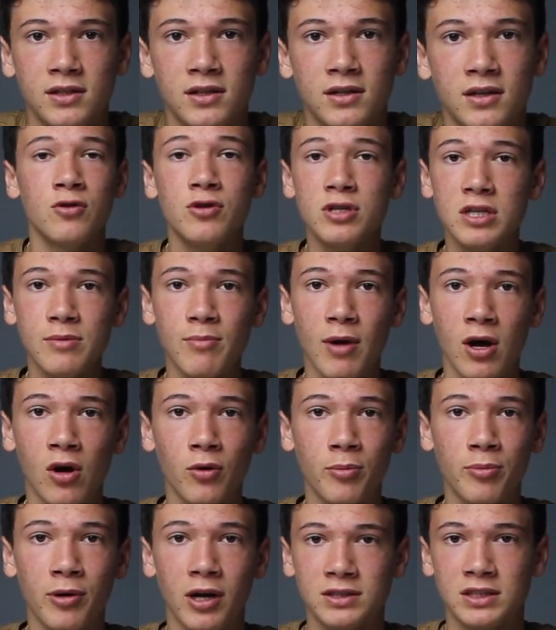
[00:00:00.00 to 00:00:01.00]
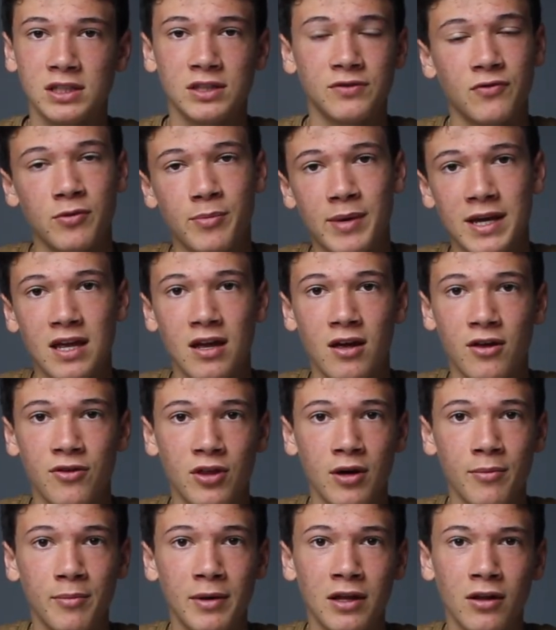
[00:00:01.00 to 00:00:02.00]
Usually my whole process for making a
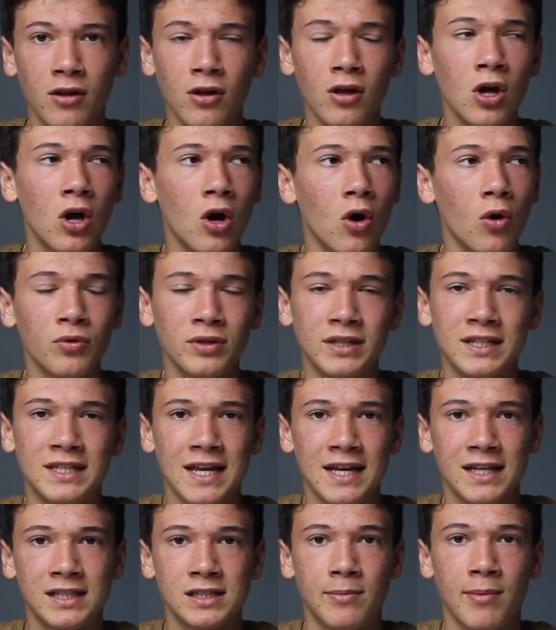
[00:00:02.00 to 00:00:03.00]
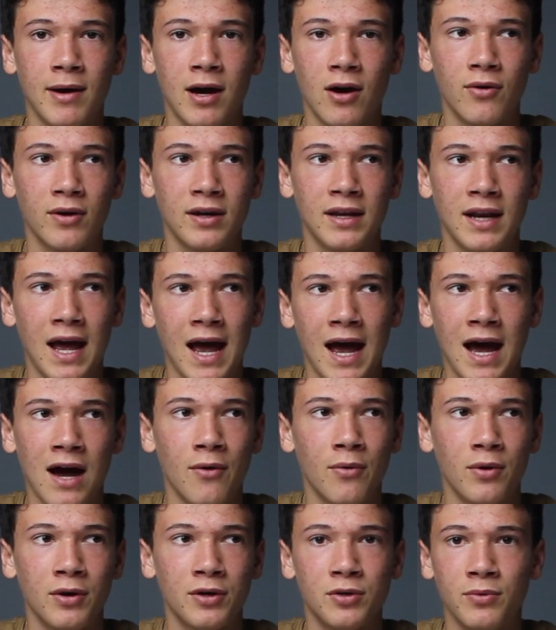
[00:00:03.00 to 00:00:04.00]
thumbnail only takes about an
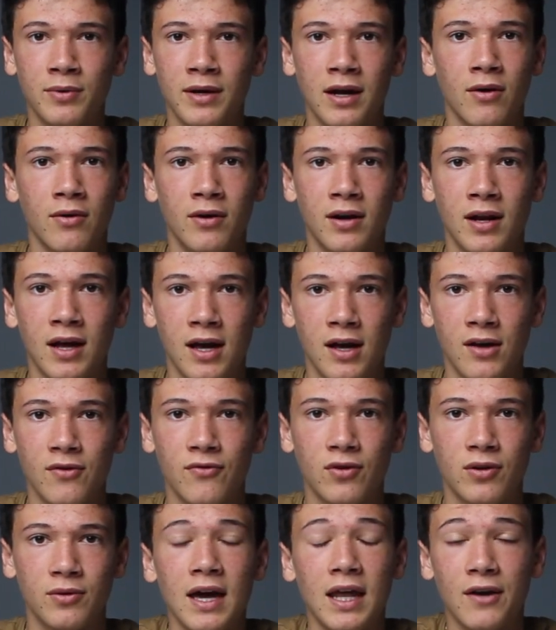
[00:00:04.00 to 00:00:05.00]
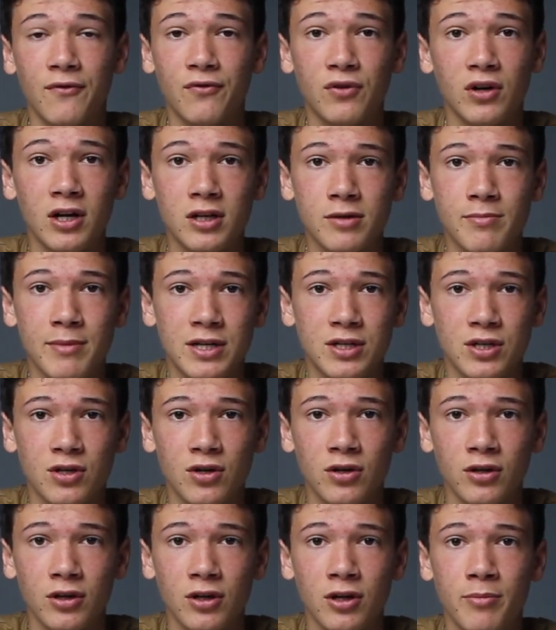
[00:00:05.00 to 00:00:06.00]
hour to an hour and a half. And I forgot to mention
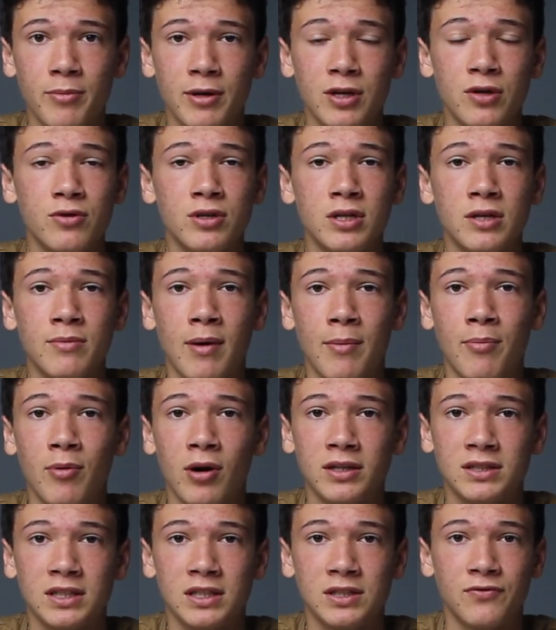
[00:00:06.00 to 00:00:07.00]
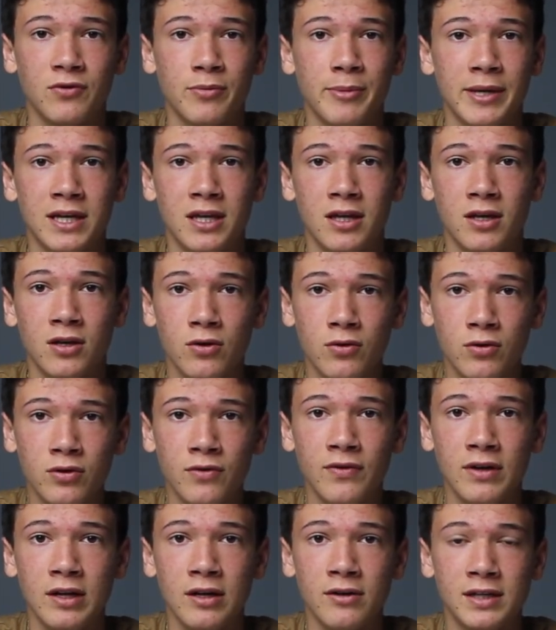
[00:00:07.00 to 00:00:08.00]
earlier, but usually my process for making a YouTube
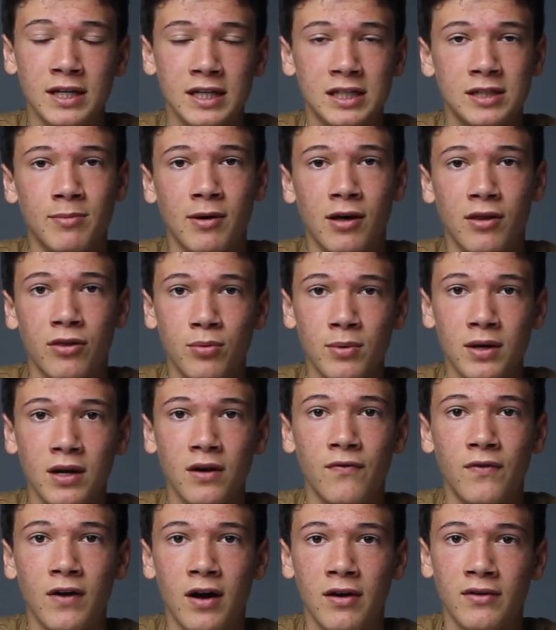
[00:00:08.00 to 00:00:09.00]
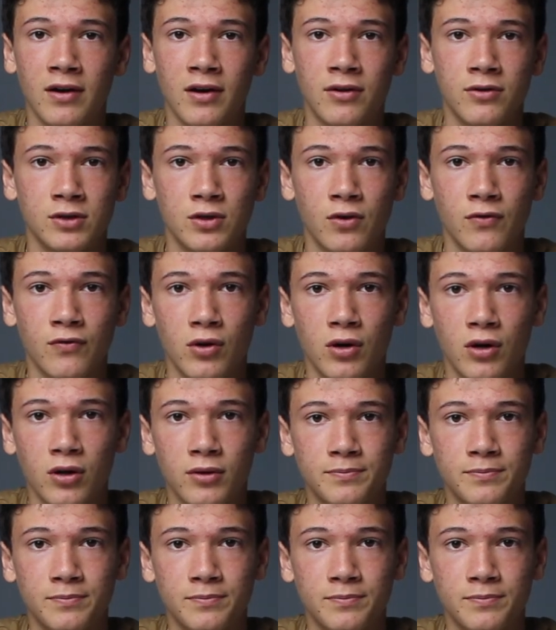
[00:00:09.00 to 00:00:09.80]
video takes about 3 to 5 hours overall.